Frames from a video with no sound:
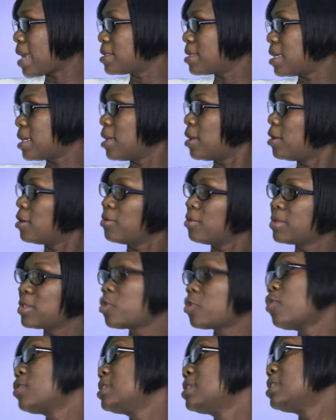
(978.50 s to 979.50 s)
said earlier,
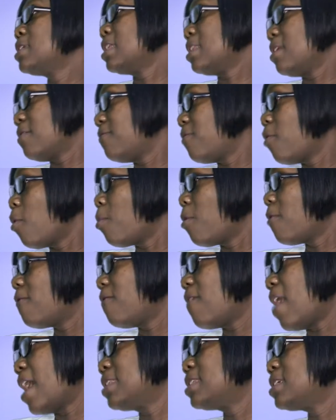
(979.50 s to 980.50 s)
stores it in the form of
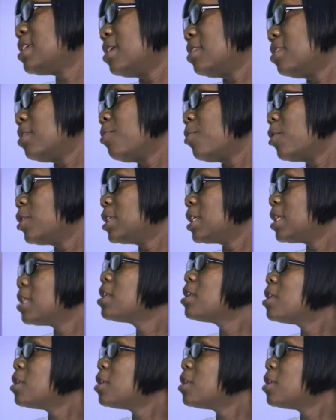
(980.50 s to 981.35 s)
fat in the body.